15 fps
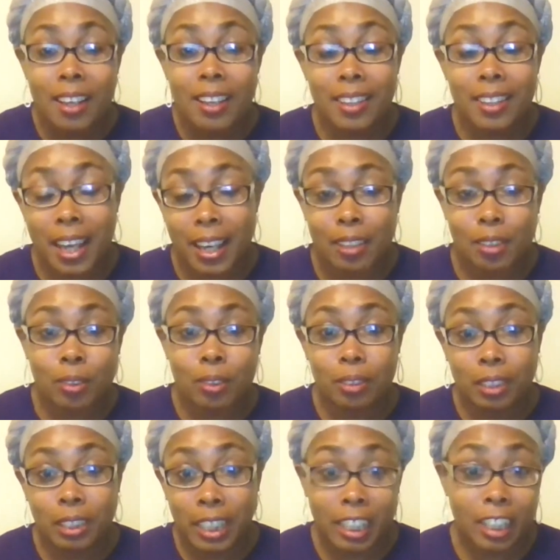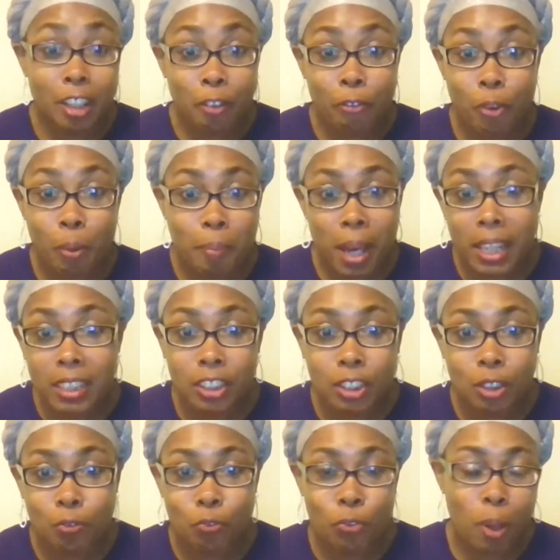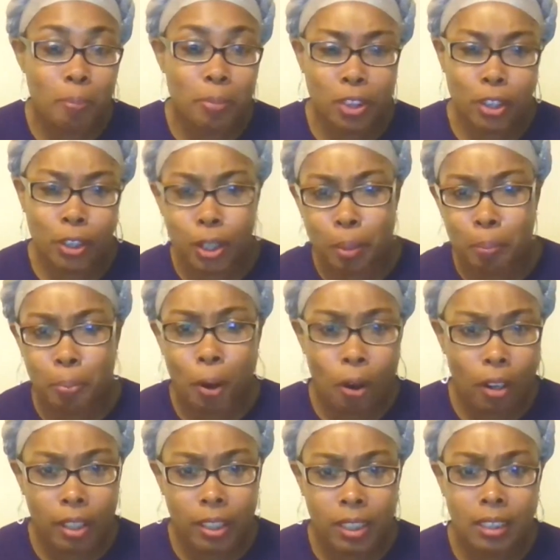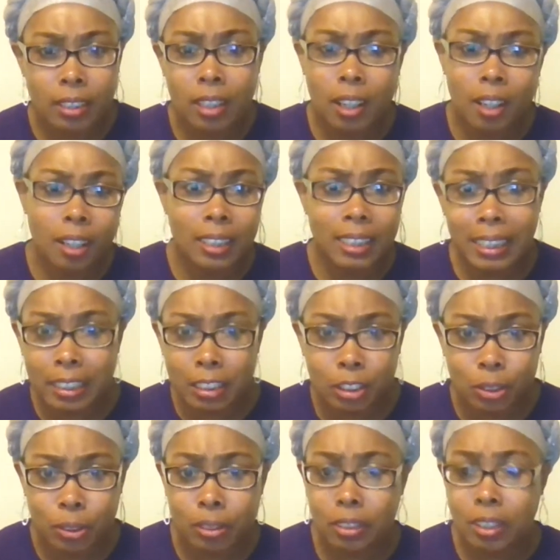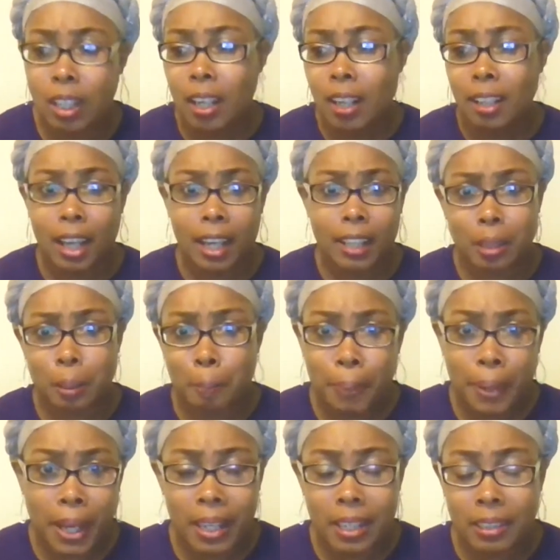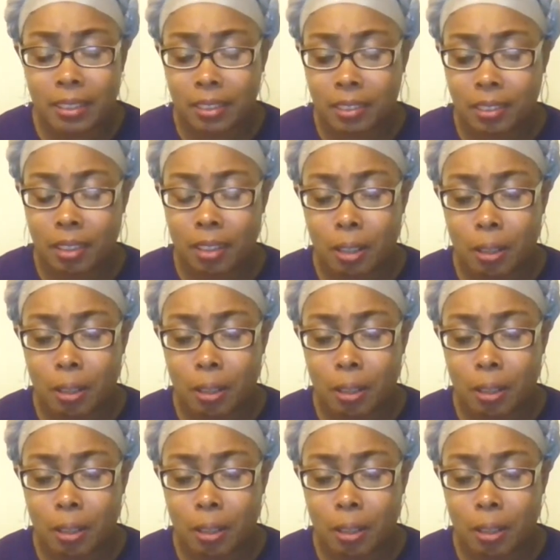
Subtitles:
that get information from third-party lenders like the banks,